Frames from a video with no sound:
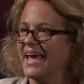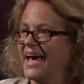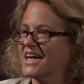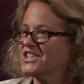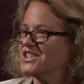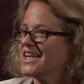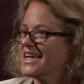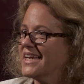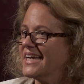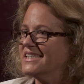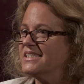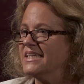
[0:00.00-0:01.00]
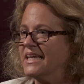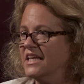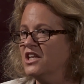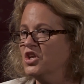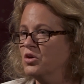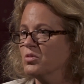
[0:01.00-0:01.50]
action against
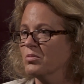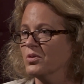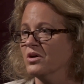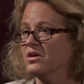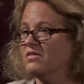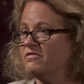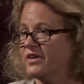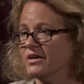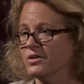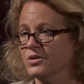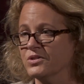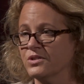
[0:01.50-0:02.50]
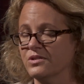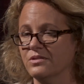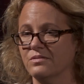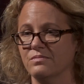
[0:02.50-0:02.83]
innumerable pharaohs.